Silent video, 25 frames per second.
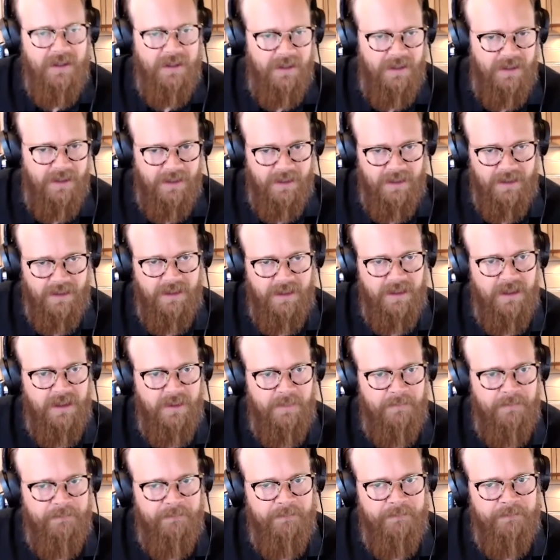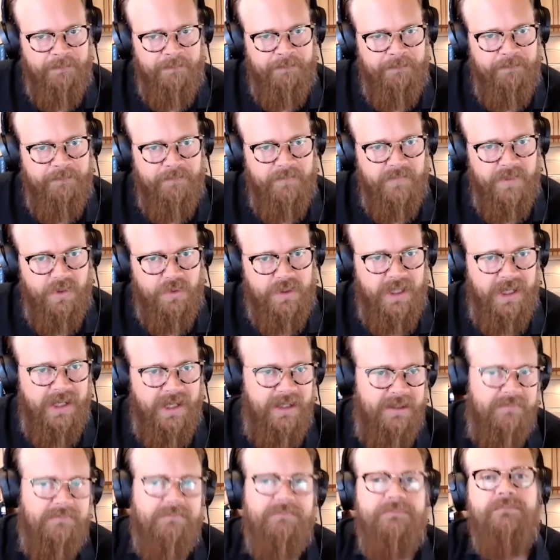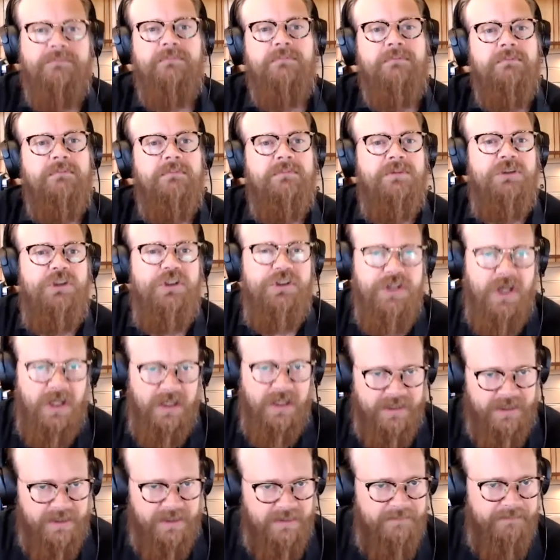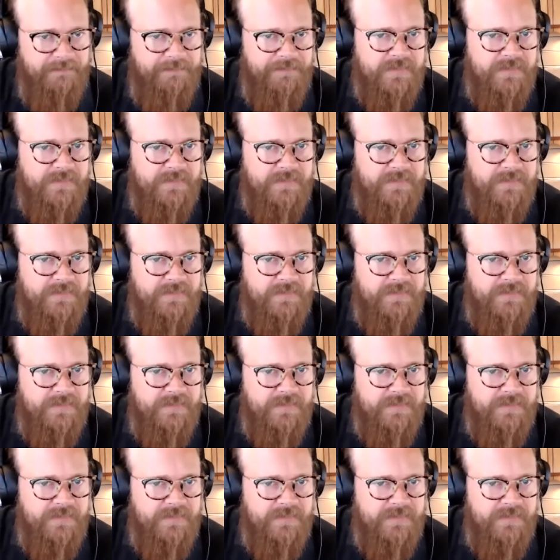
Okay, Tertullian.